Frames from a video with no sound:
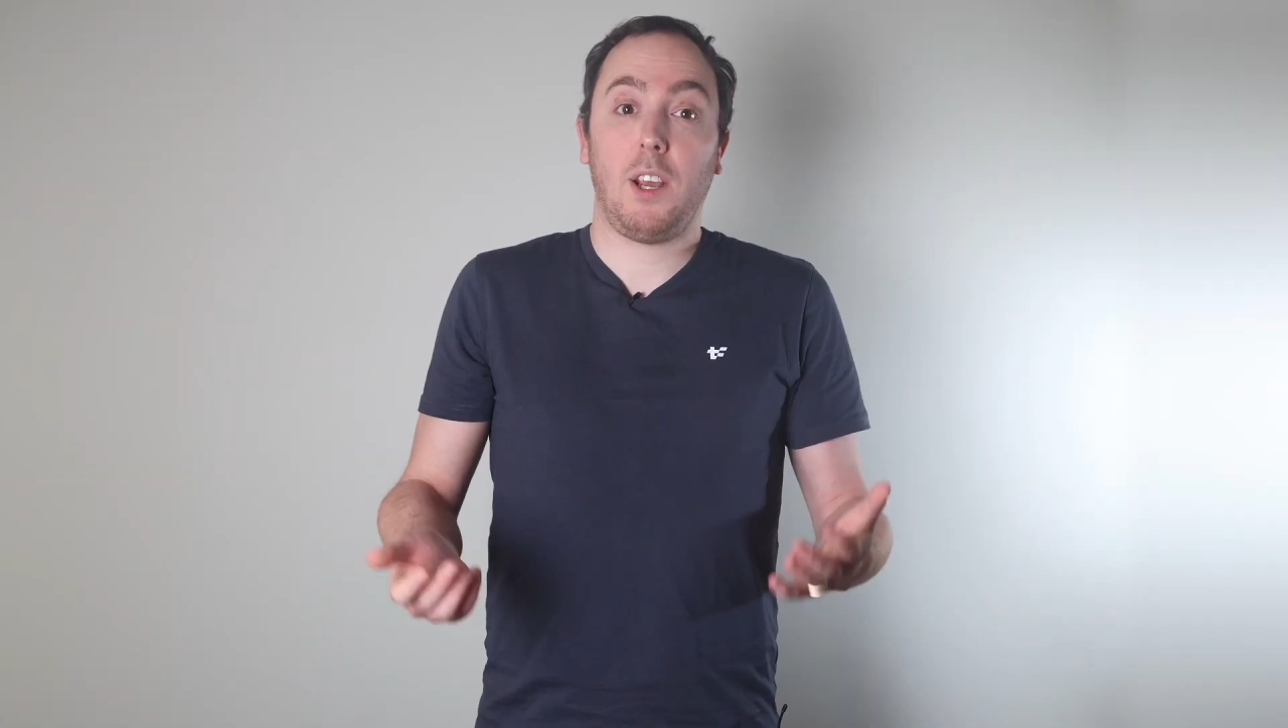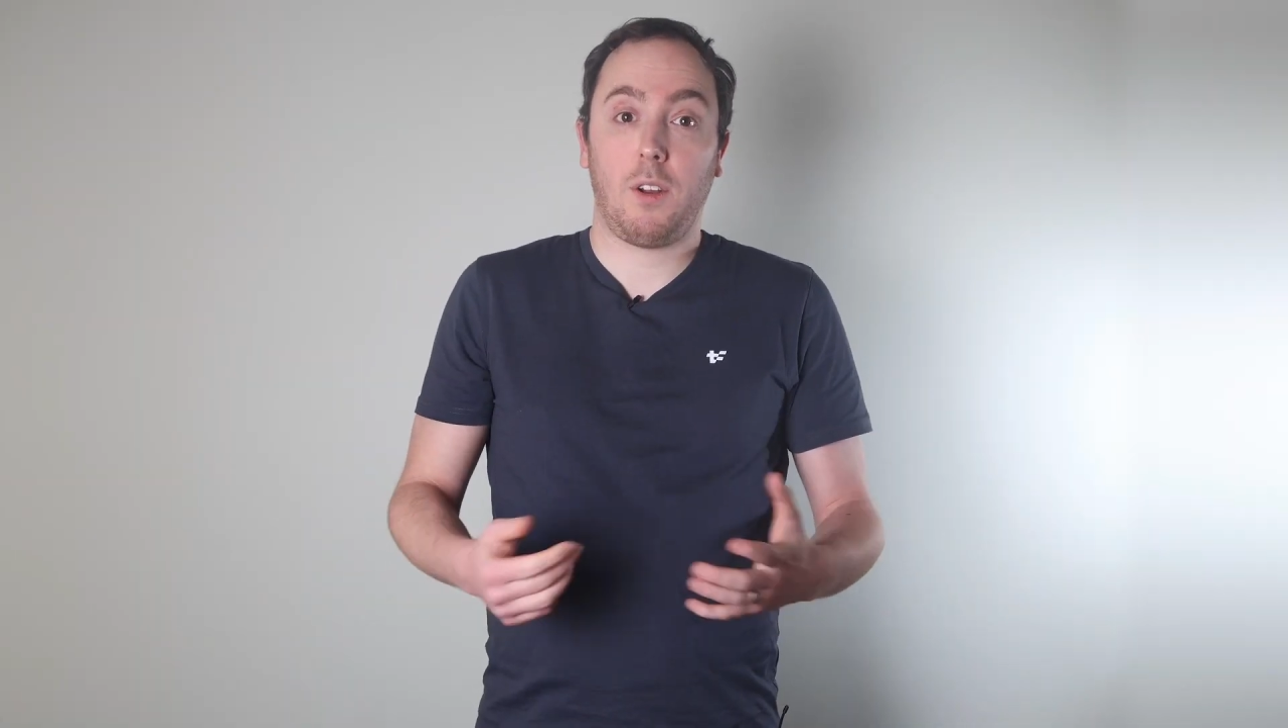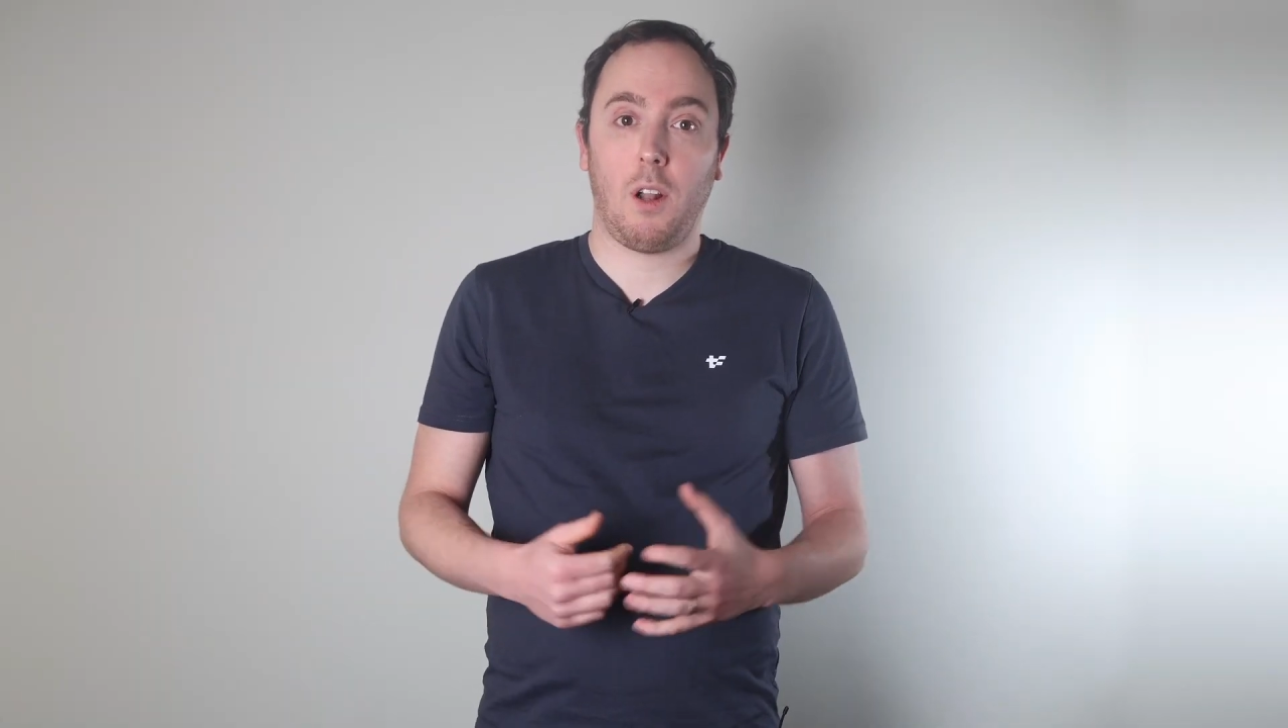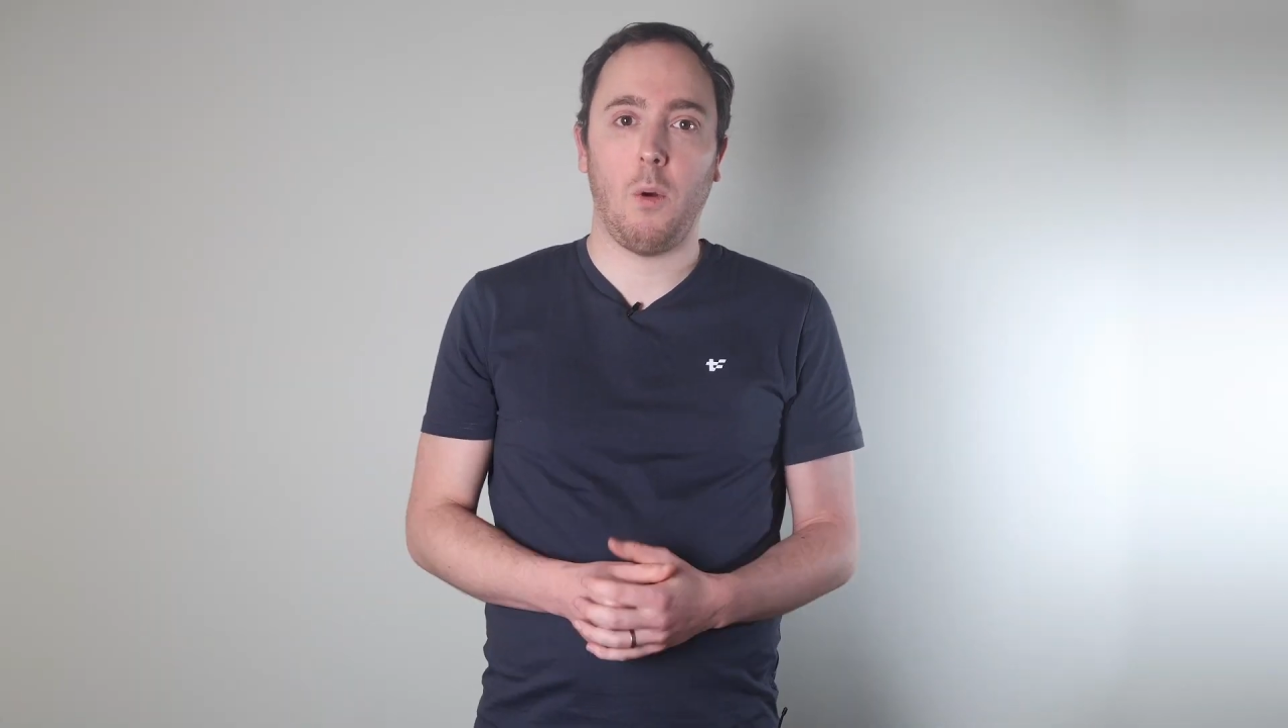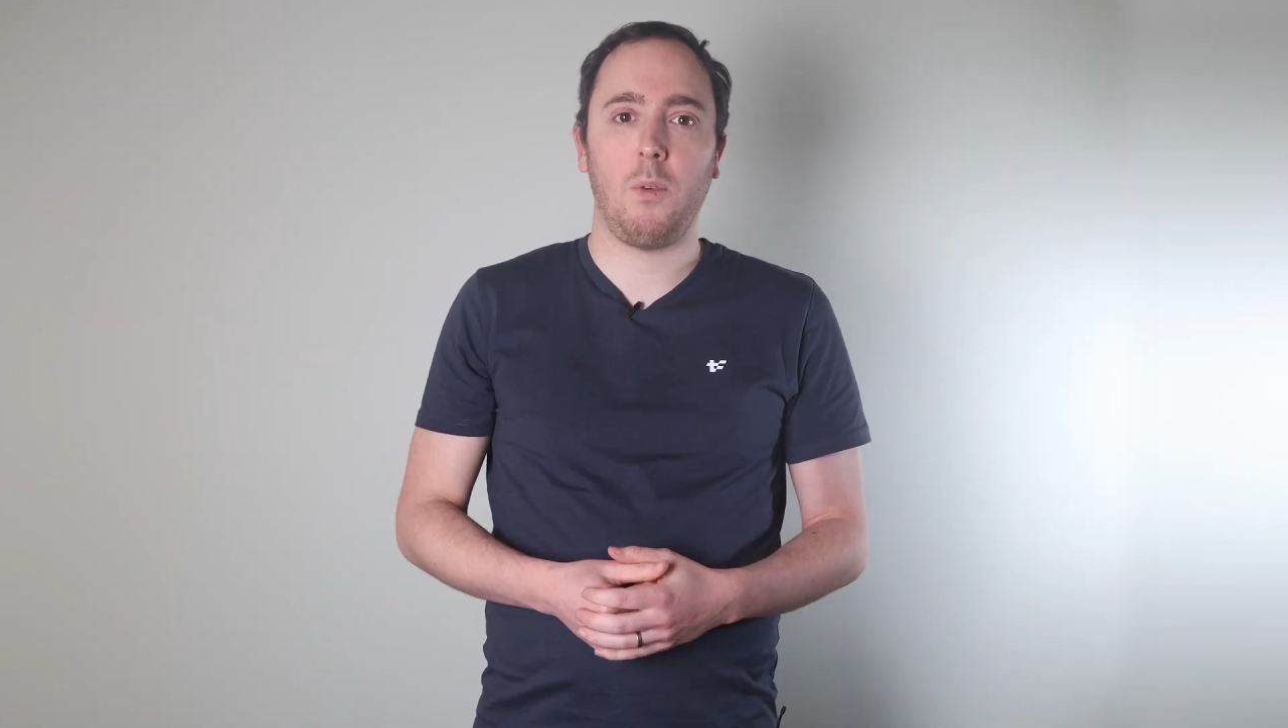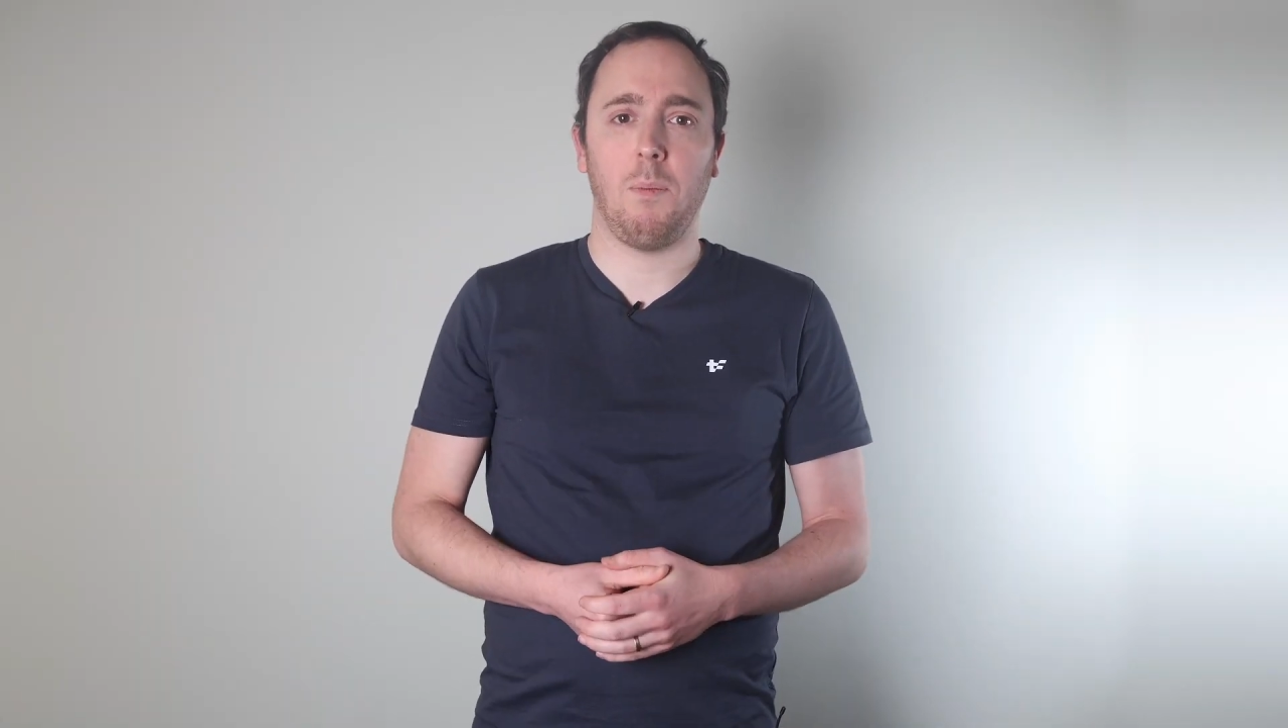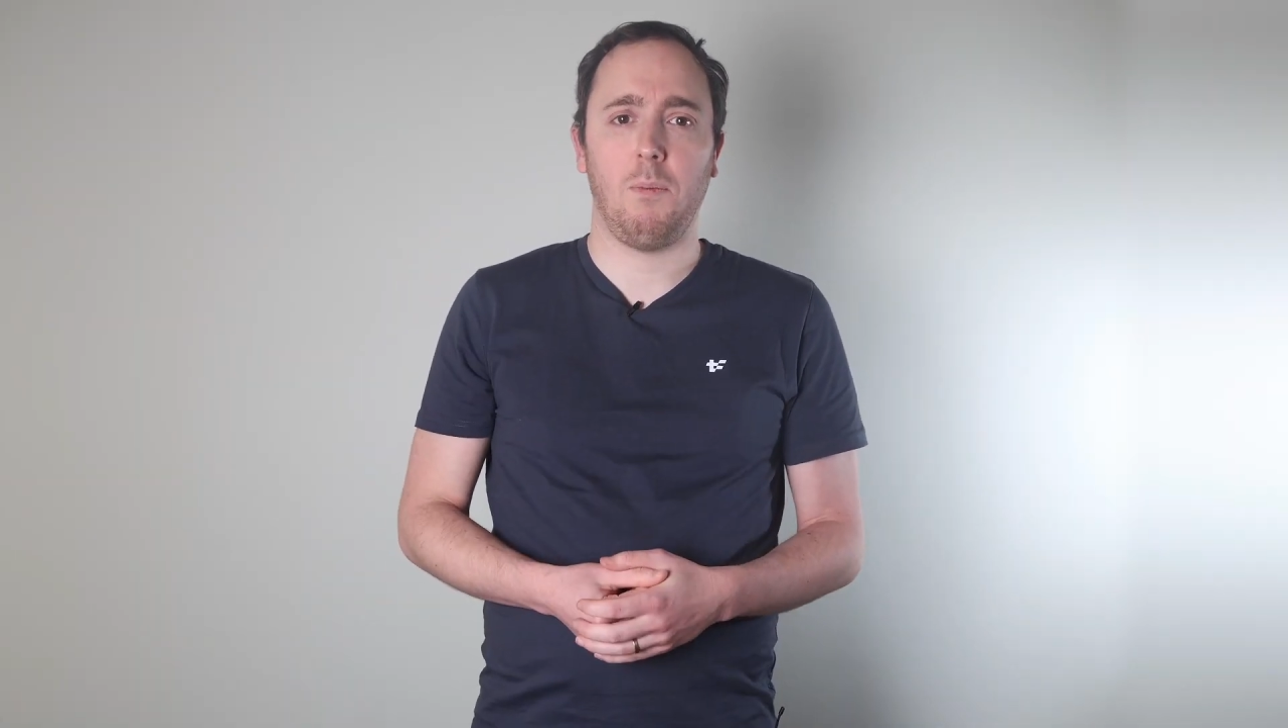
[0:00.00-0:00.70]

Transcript: could clone